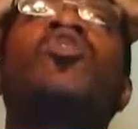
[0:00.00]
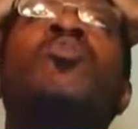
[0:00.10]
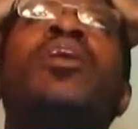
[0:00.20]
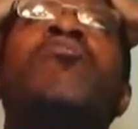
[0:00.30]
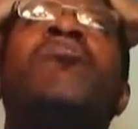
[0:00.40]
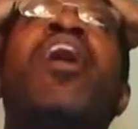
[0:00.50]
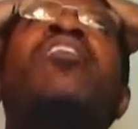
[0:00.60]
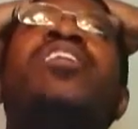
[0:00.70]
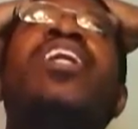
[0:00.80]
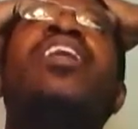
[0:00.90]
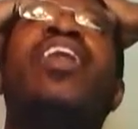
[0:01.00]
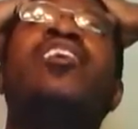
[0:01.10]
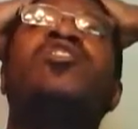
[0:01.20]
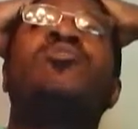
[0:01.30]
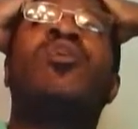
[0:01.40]
or being found dead in a
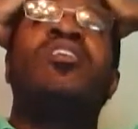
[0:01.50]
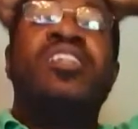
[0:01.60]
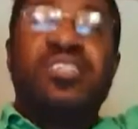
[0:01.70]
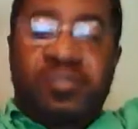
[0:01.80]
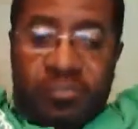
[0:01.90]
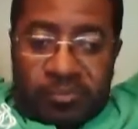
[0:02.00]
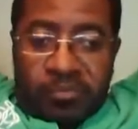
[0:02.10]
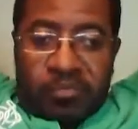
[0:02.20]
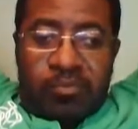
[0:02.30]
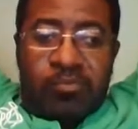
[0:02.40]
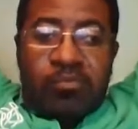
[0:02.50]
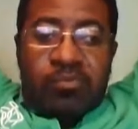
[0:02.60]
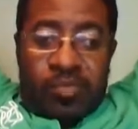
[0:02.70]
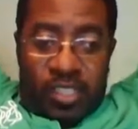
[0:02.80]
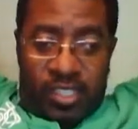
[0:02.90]
national park
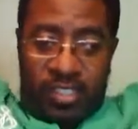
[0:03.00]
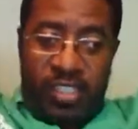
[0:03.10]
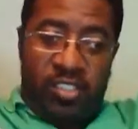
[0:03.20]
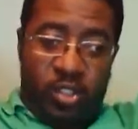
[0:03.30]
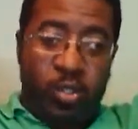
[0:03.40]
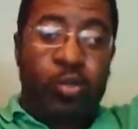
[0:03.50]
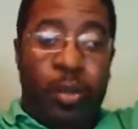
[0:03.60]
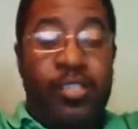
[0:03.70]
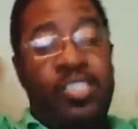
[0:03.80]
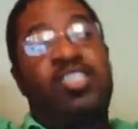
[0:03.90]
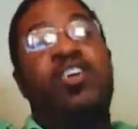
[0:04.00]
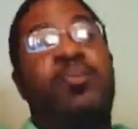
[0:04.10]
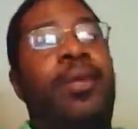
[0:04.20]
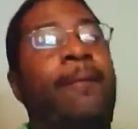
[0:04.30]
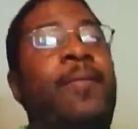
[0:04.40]
is true about this young
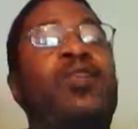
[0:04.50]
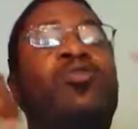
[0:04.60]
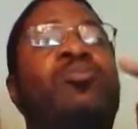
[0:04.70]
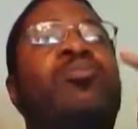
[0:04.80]
man. He was